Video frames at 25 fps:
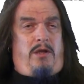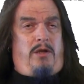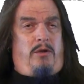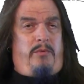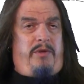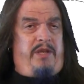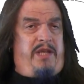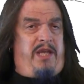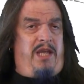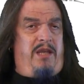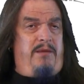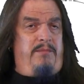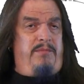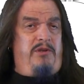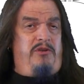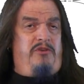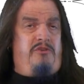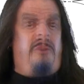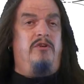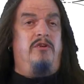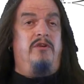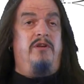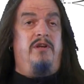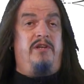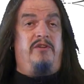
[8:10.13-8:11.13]
We can't be
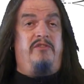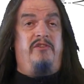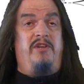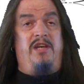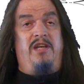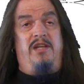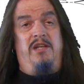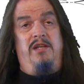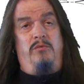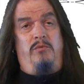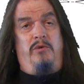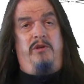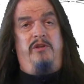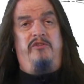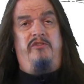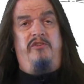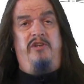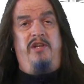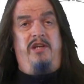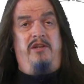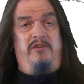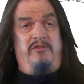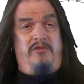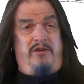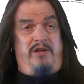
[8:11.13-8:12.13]
sure at exactly what
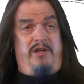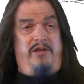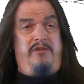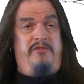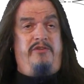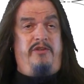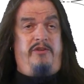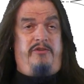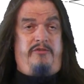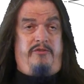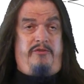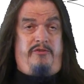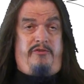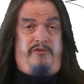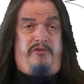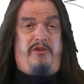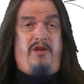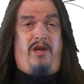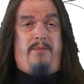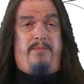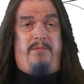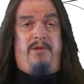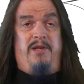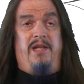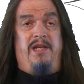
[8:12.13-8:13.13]
stage our ancestors
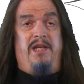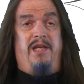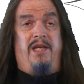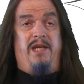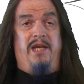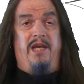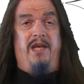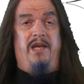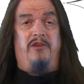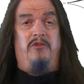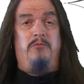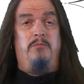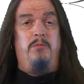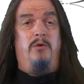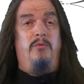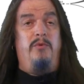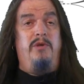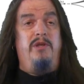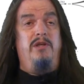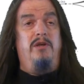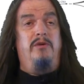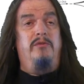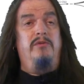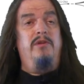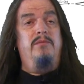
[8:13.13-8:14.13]
stopped laying eggs, but
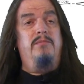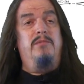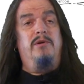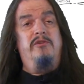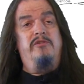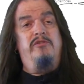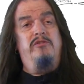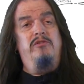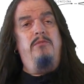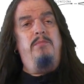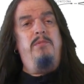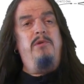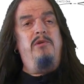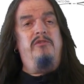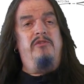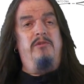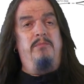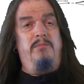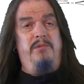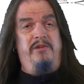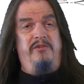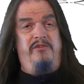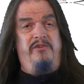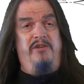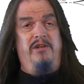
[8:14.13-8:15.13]
we know that marsupials
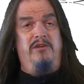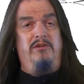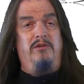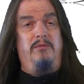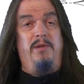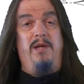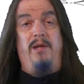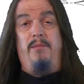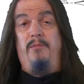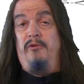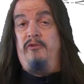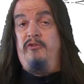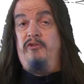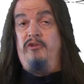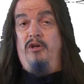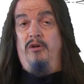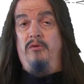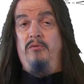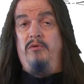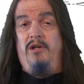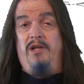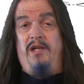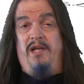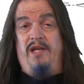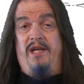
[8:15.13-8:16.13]
and placental mammals
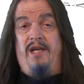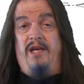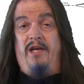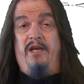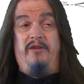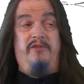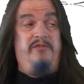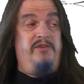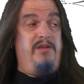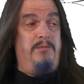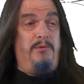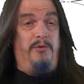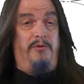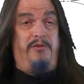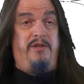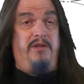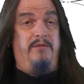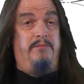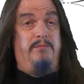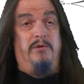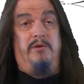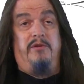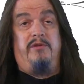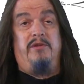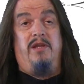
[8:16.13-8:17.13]
don't lay eggs. They both
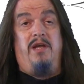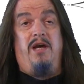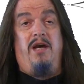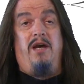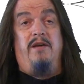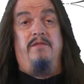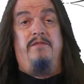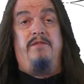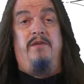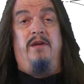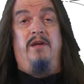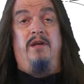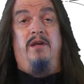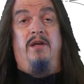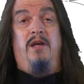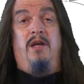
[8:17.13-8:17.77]
give birth live.